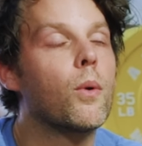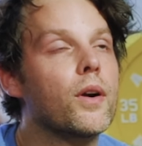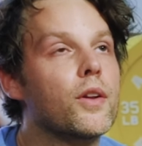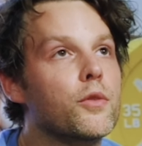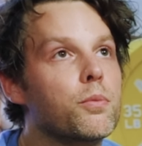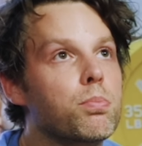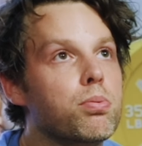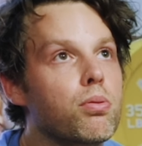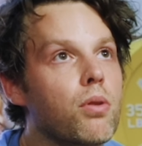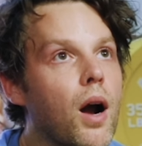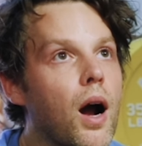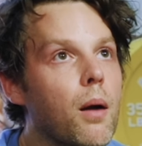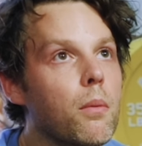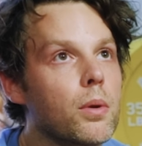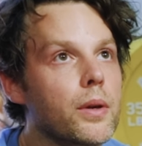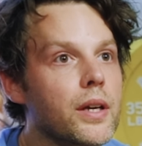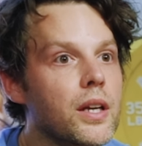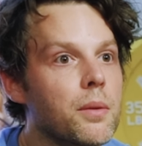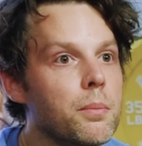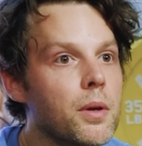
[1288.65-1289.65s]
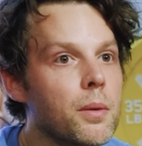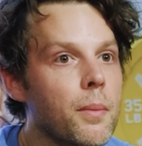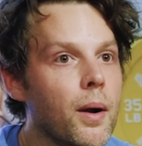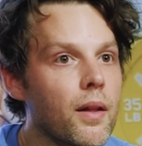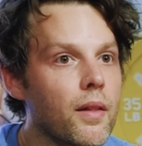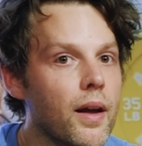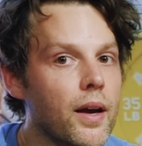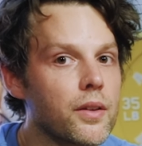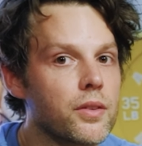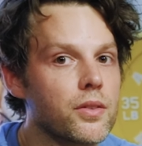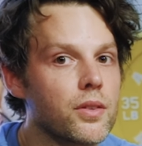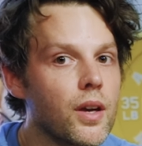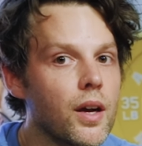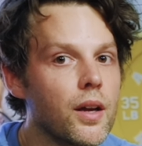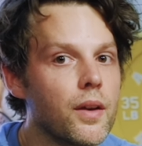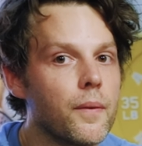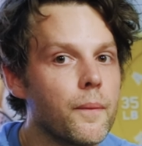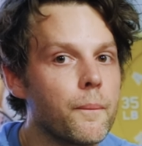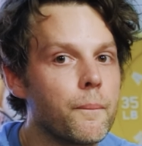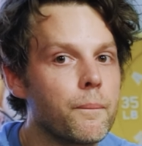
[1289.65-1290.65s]
what is probably gonna be my last
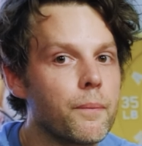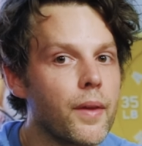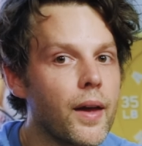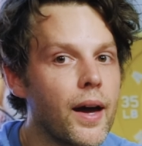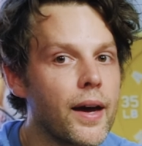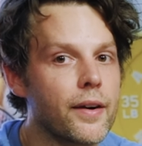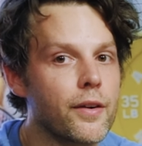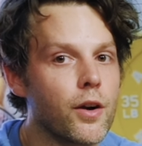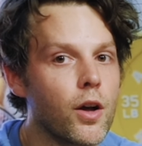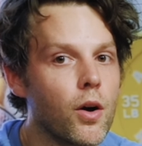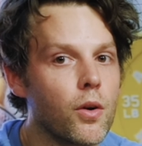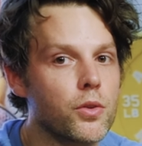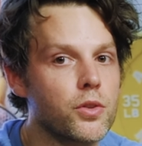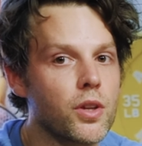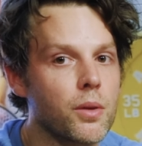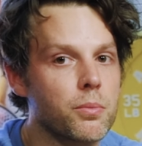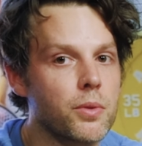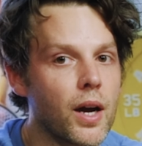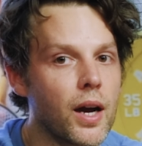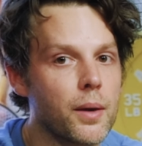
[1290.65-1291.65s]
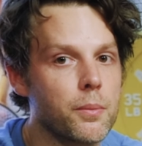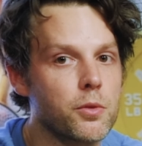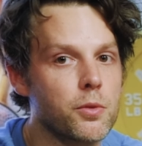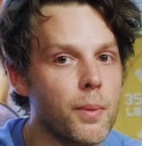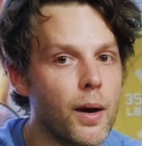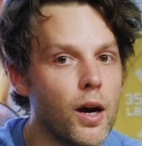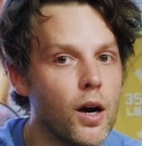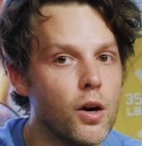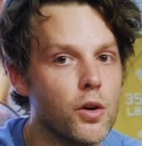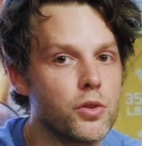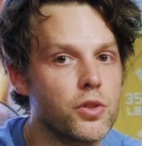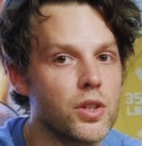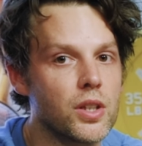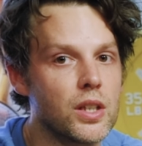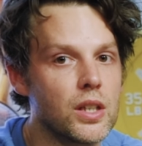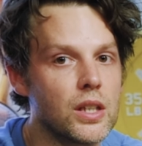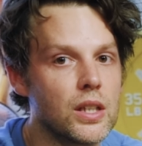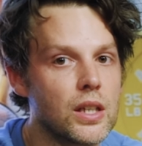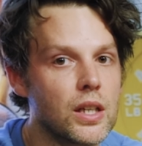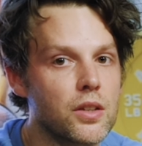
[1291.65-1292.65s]
set. I don't know, sometimes my
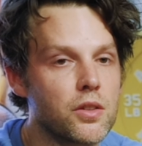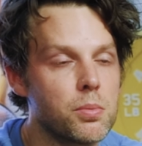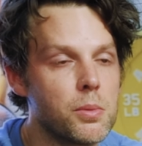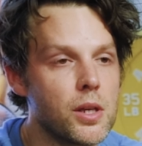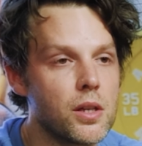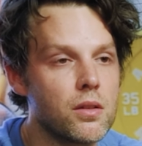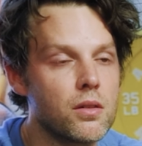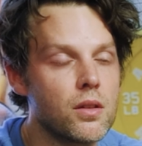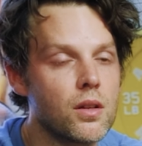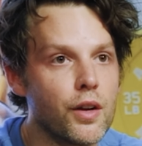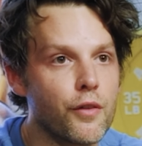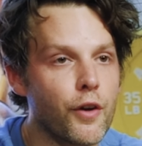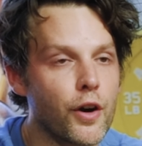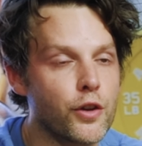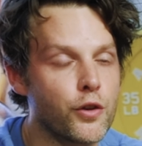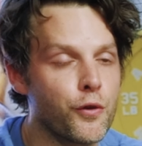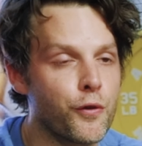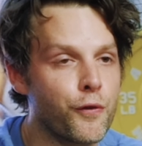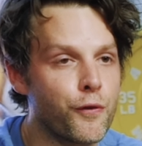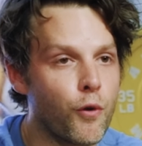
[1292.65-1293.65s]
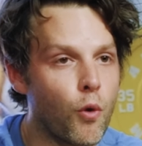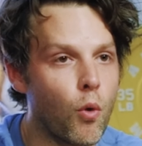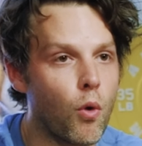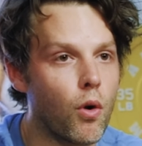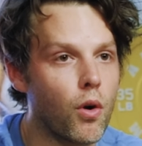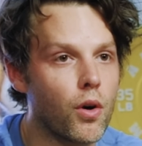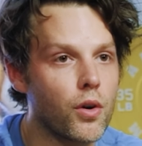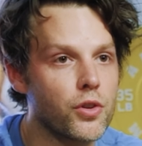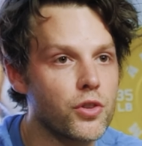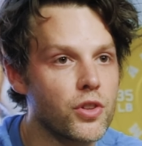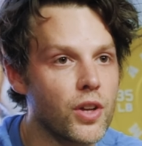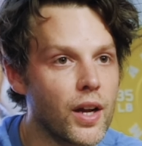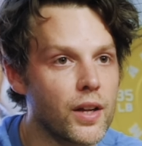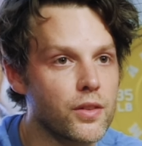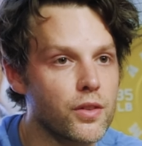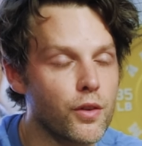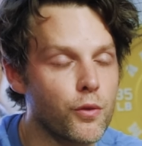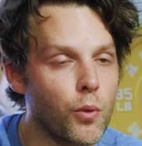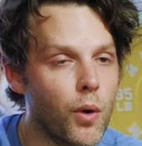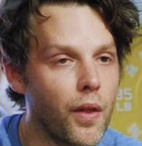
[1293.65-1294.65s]
OCD gets me, and if I do 4
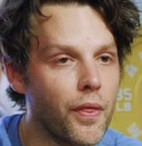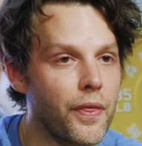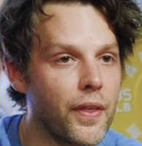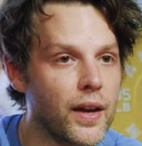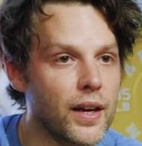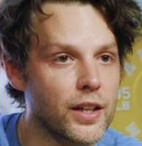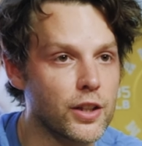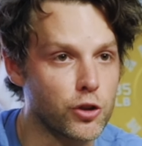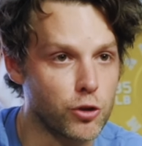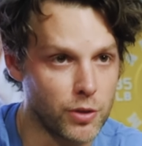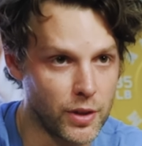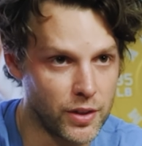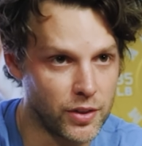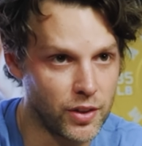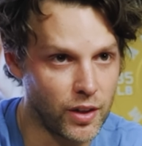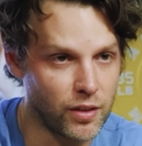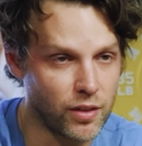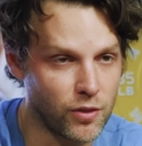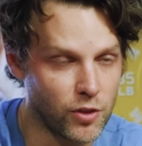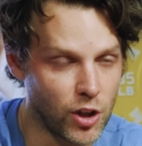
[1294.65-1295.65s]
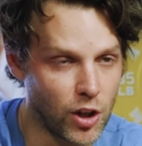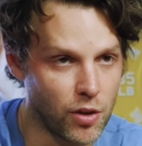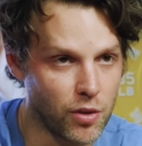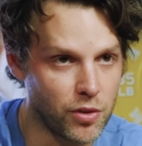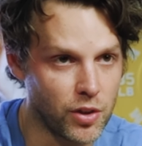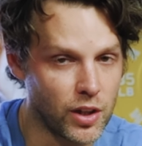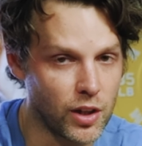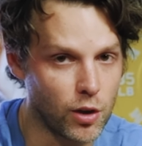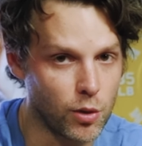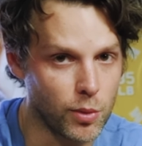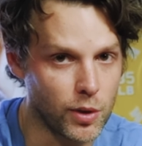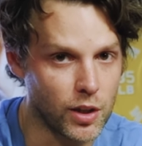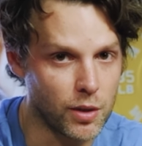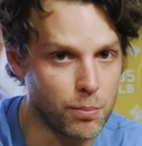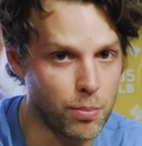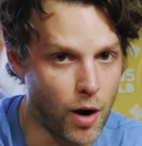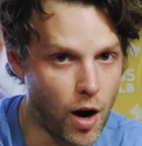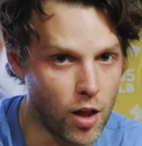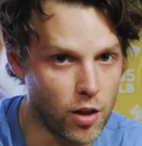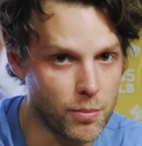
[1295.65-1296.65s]
sets of one thing and 3 sets of another thing, it'll really
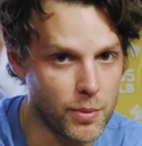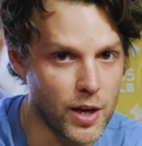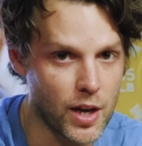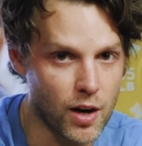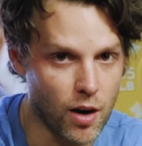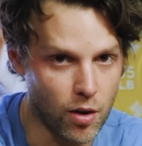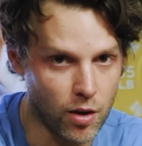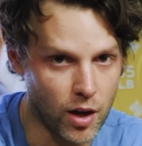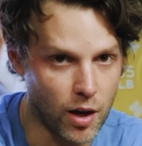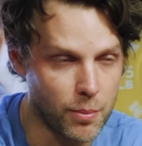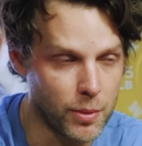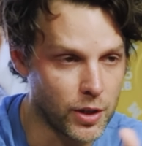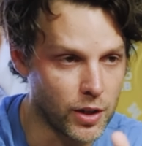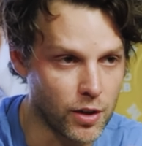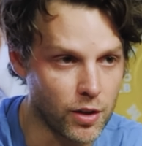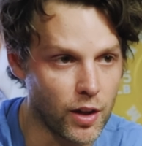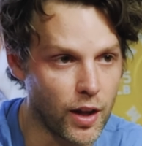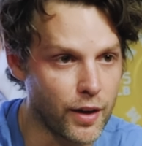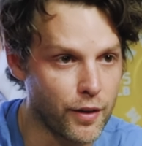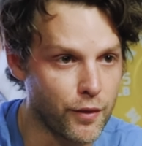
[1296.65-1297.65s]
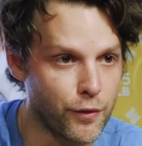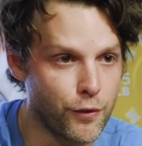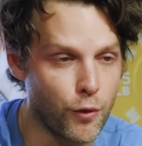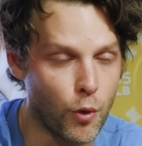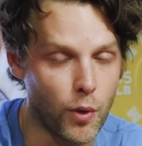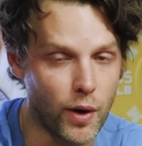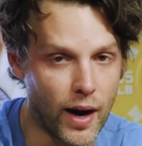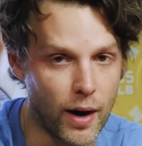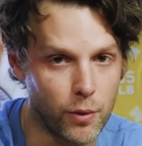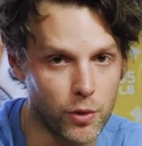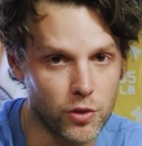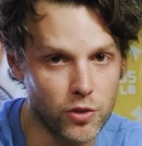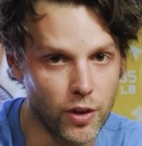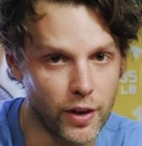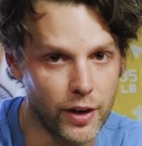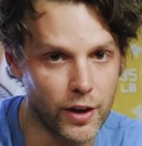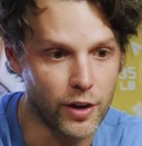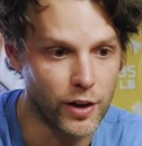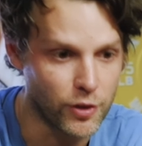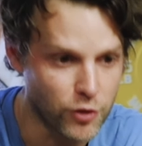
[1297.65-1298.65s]
bother me, and I'll come in here like 4 hours
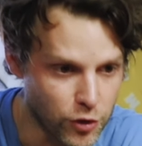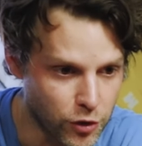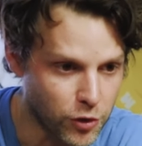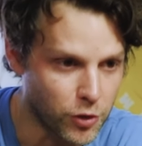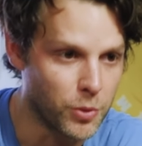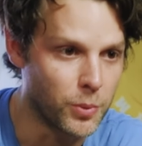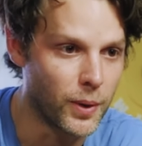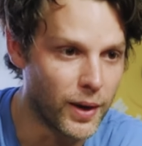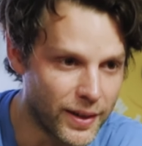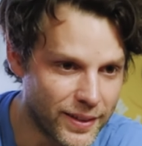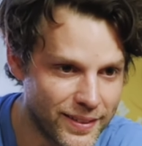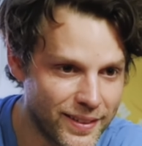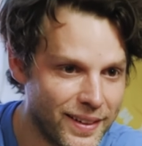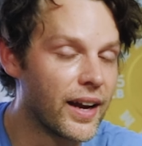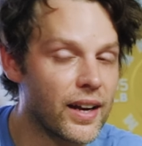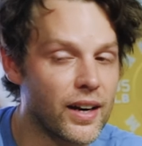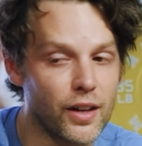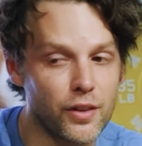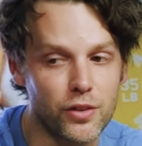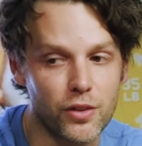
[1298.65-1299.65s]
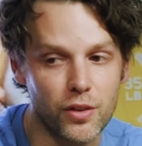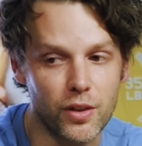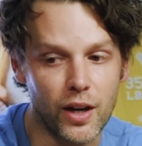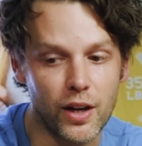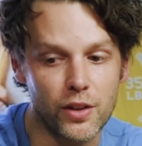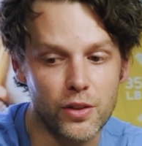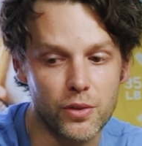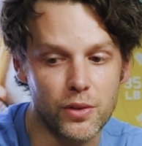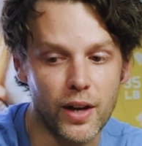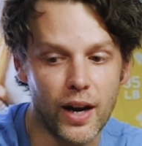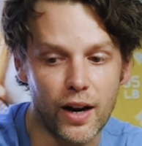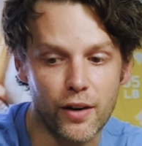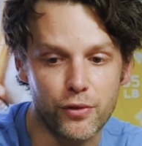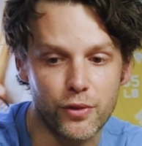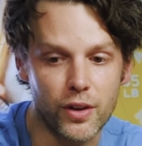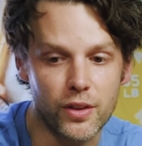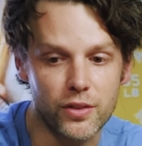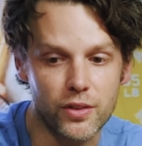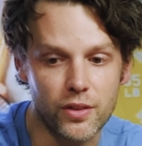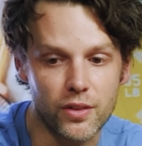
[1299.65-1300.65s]
later and just do one. And I still gotta do calf
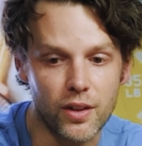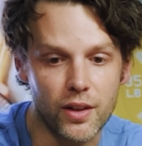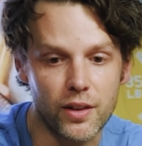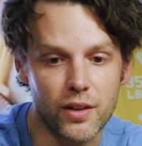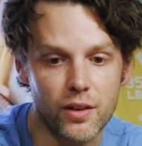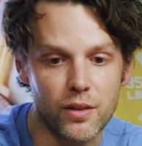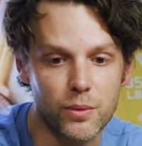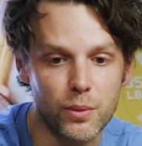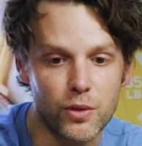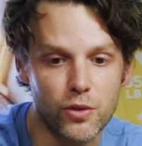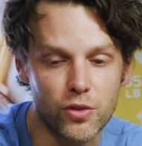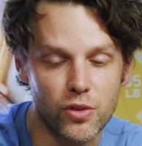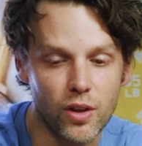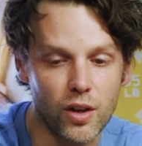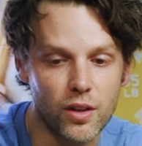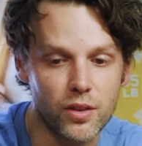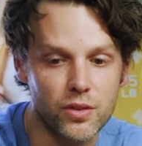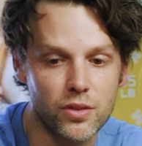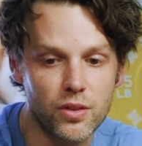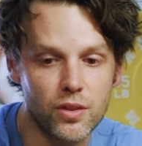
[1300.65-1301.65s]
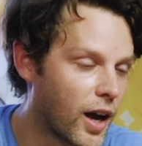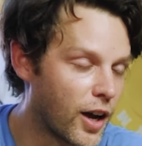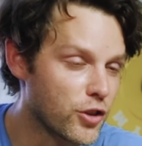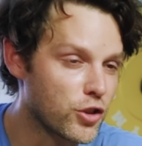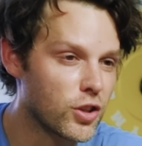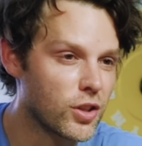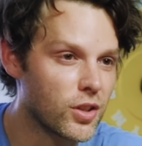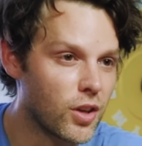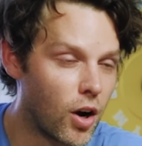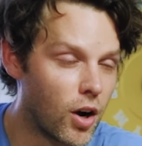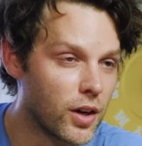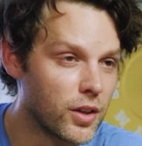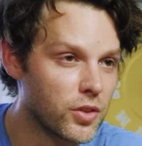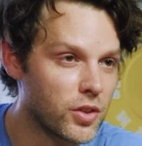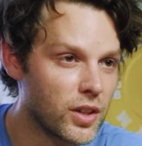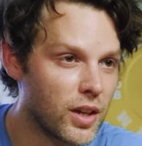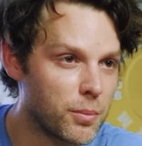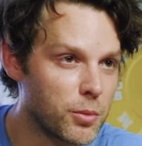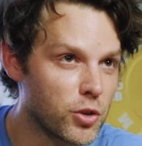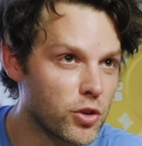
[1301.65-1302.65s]
raises later, which sucks.
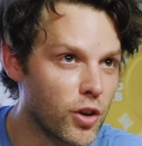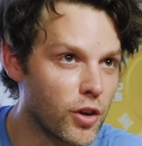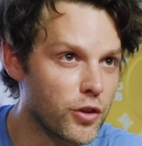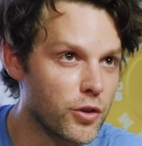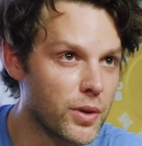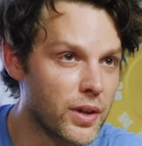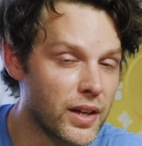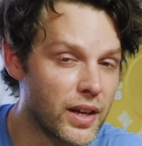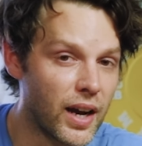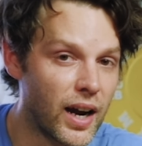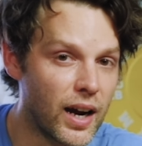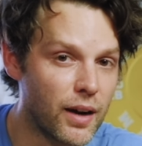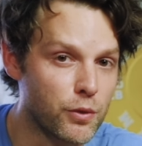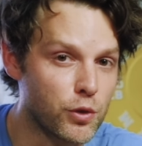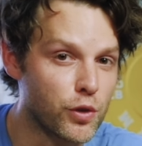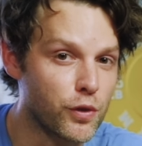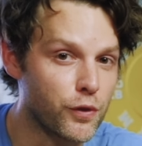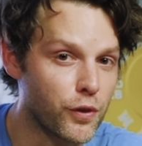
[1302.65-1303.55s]
Honestly, I'm gonna start doing calves